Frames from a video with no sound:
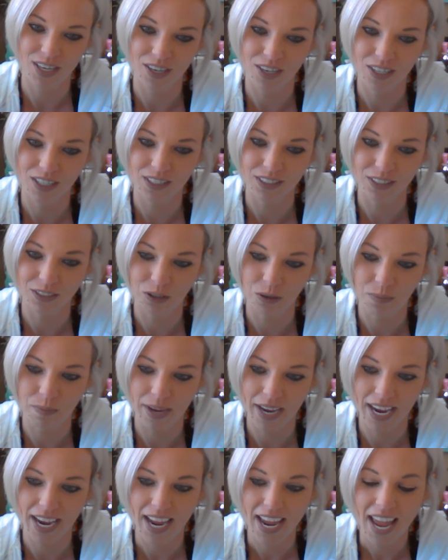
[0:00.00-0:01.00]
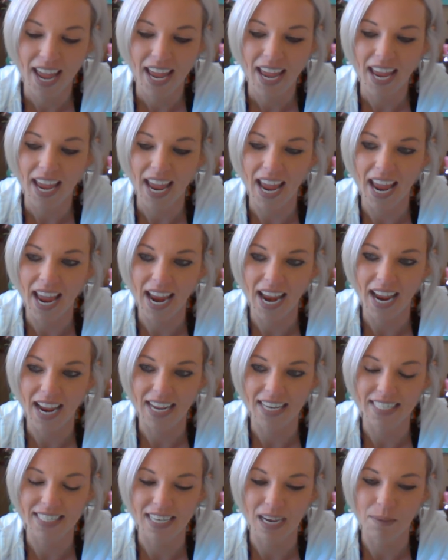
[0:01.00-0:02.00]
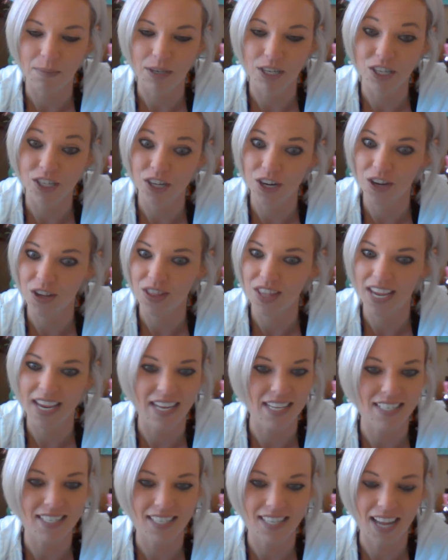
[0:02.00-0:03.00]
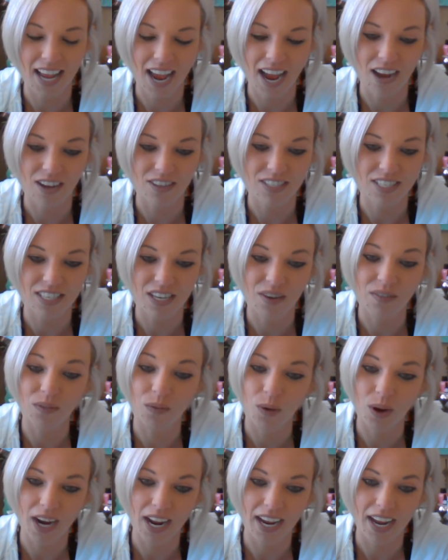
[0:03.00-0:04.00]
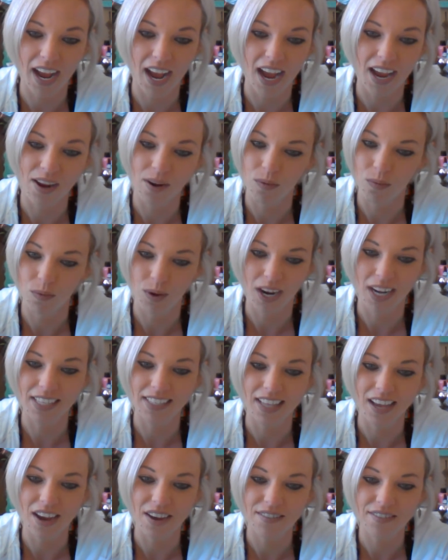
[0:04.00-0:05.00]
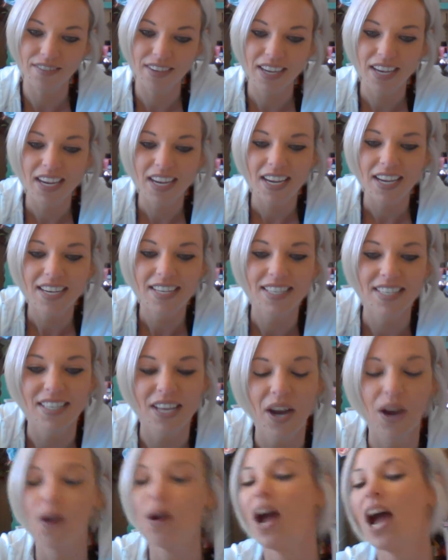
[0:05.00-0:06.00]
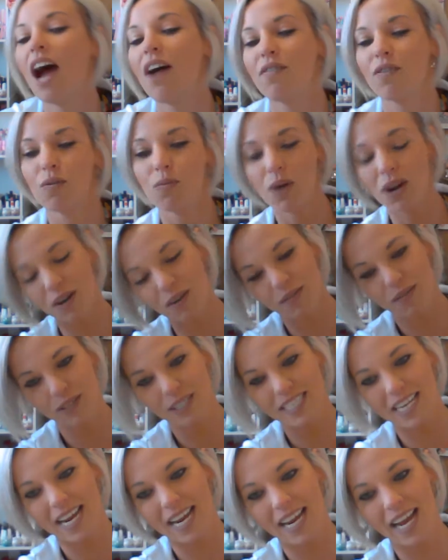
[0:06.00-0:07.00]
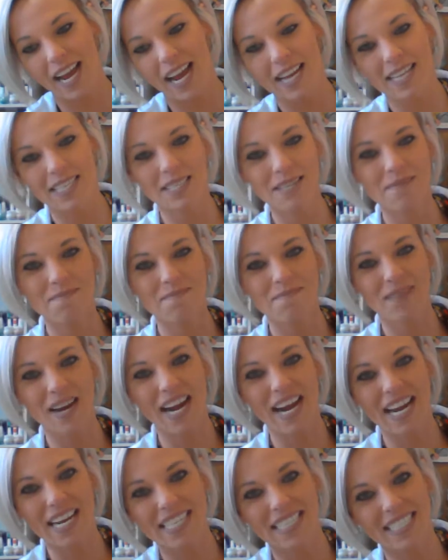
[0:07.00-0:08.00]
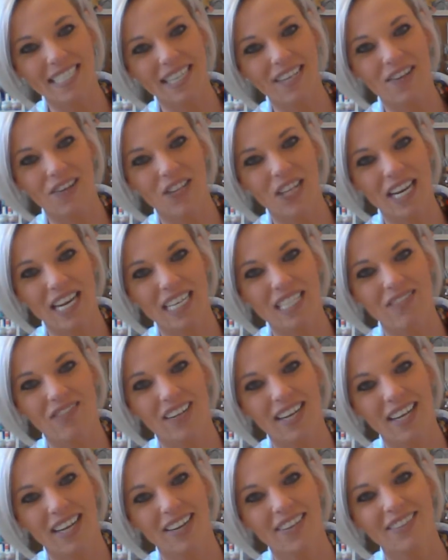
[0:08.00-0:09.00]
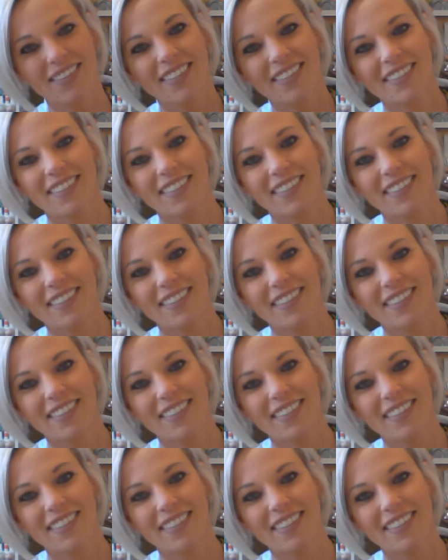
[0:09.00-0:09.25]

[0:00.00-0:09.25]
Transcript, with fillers: here in a little bit. And I'm going to show you the ins and the outs of what I got and what I love. So have a wonderful day, guys. Bye. See you in the next video.